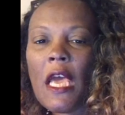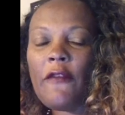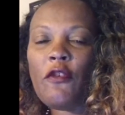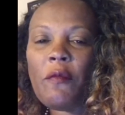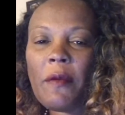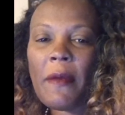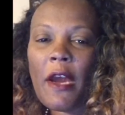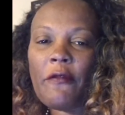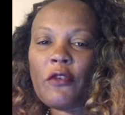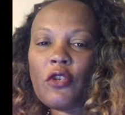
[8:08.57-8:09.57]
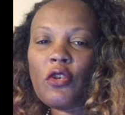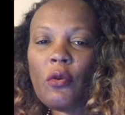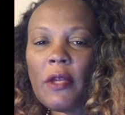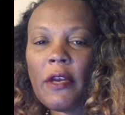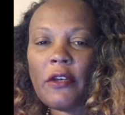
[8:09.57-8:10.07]
If you've been married for
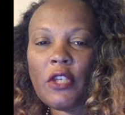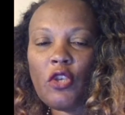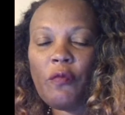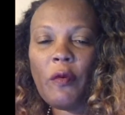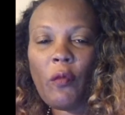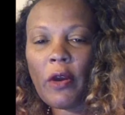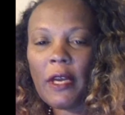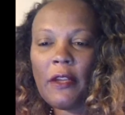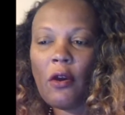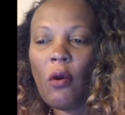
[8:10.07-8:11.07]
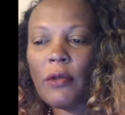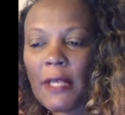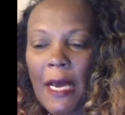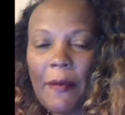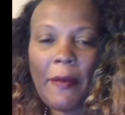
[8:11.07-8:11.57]
2 years and you've been working the whole
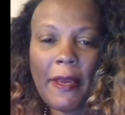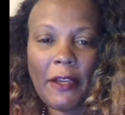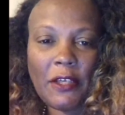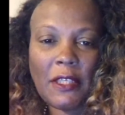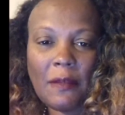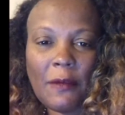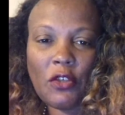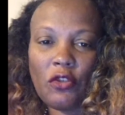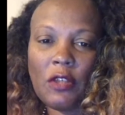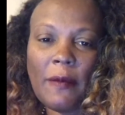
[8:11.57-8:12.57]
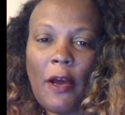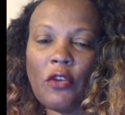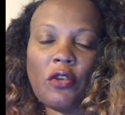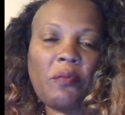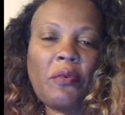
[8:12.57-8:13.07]
time and making just as much as your
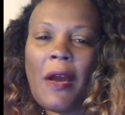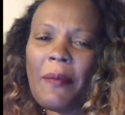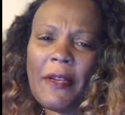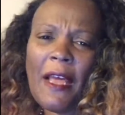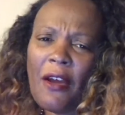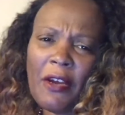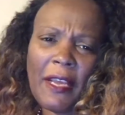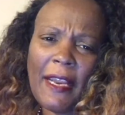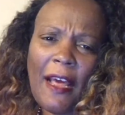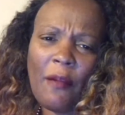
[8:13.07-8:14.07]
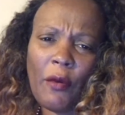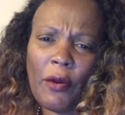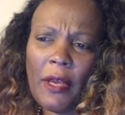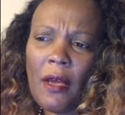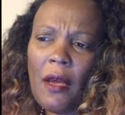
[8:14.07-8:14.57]
spouse, you're probably not going to get
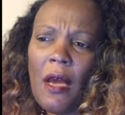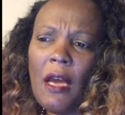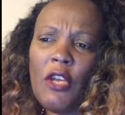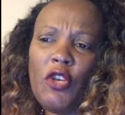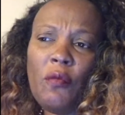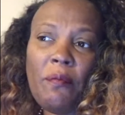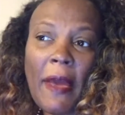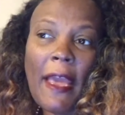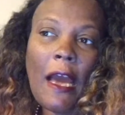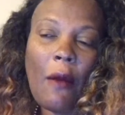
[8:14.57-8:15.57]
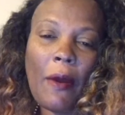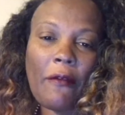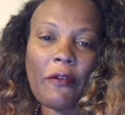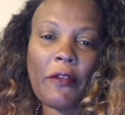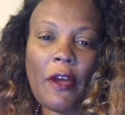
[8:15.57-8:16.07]
alimony. You may,
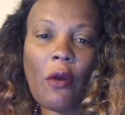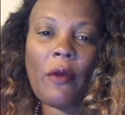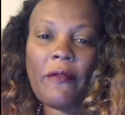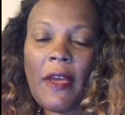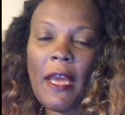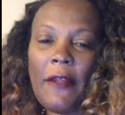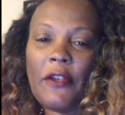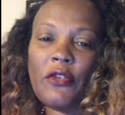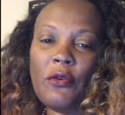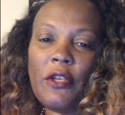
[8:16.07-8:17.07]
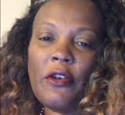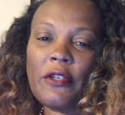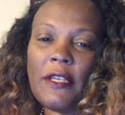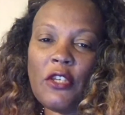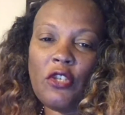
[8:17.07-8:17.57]
however, though, if in the 2
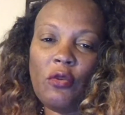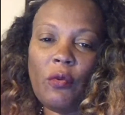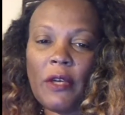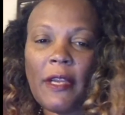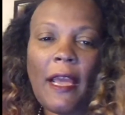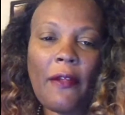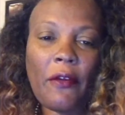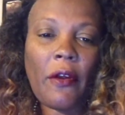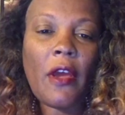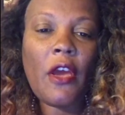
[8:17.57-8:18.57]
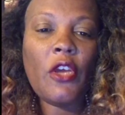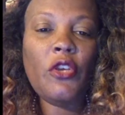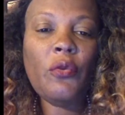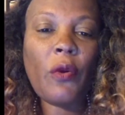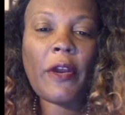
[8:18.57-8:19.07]
years that you were together,
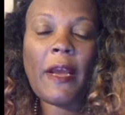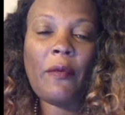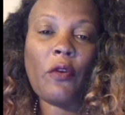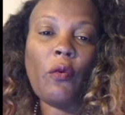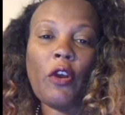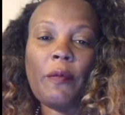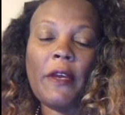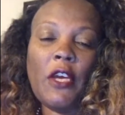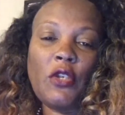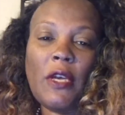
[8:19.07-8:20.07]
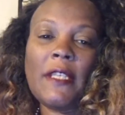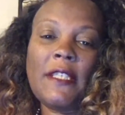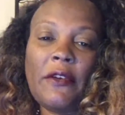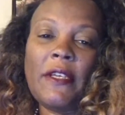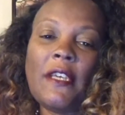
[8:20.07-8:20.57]
you weren't able to work because you had a
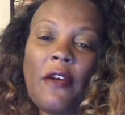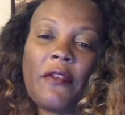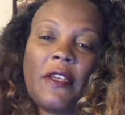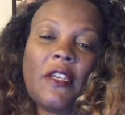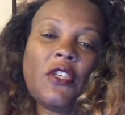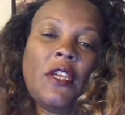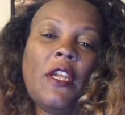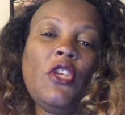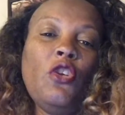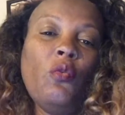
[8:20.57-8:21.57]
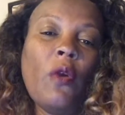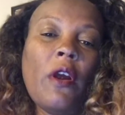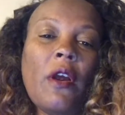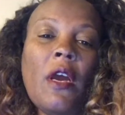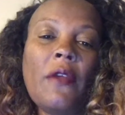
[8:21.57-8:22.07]
serious health condition and you
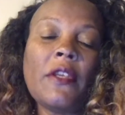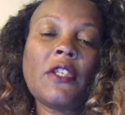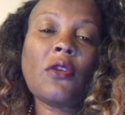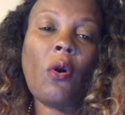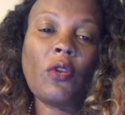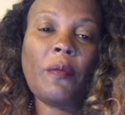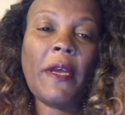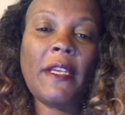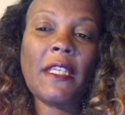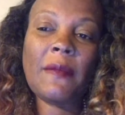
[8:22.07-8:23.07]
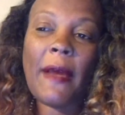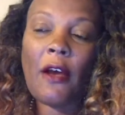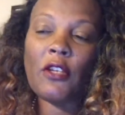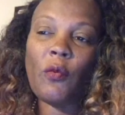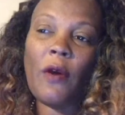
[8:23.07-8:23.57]
were the sole dependent
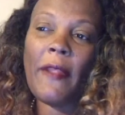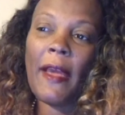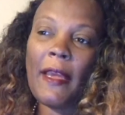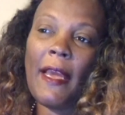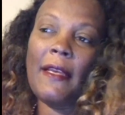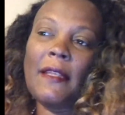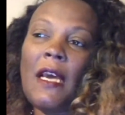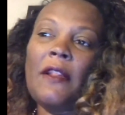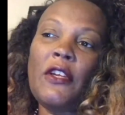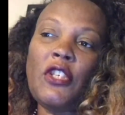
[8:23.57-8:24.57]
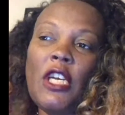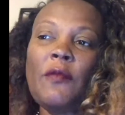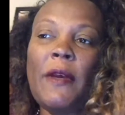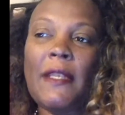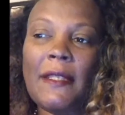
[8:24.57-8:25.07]
spouse, well, in that case, the
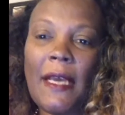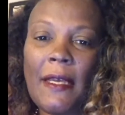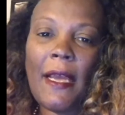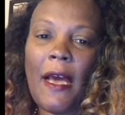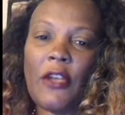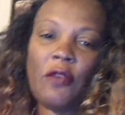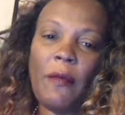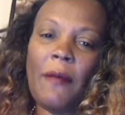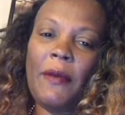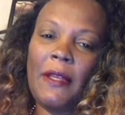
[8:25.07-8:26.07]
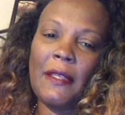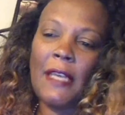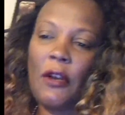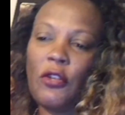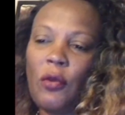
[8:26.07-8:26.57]
judge may say, yeah, you may be
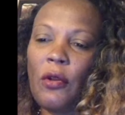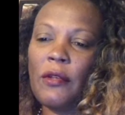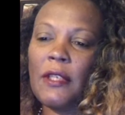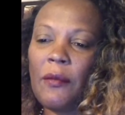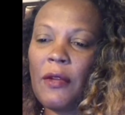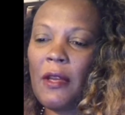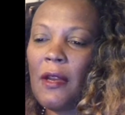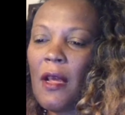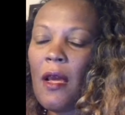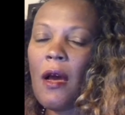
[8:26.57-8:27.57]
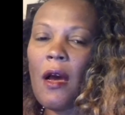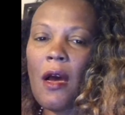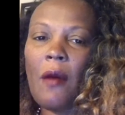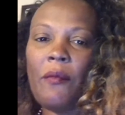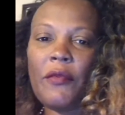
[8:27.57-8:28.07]
entitled to a little something.
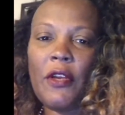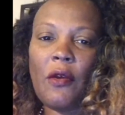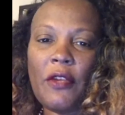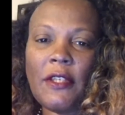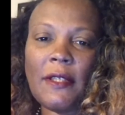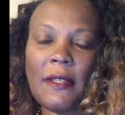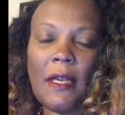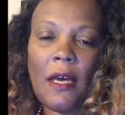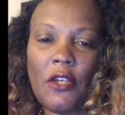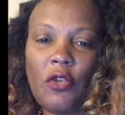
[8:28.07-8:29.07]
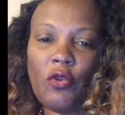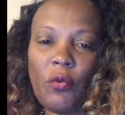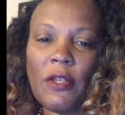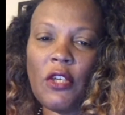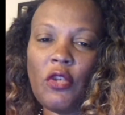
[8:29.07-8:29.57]
This is an
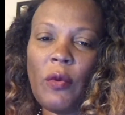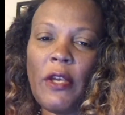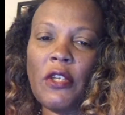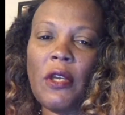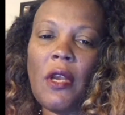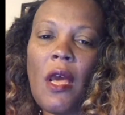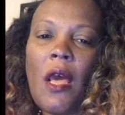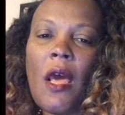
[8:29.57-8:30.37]
unusual situation.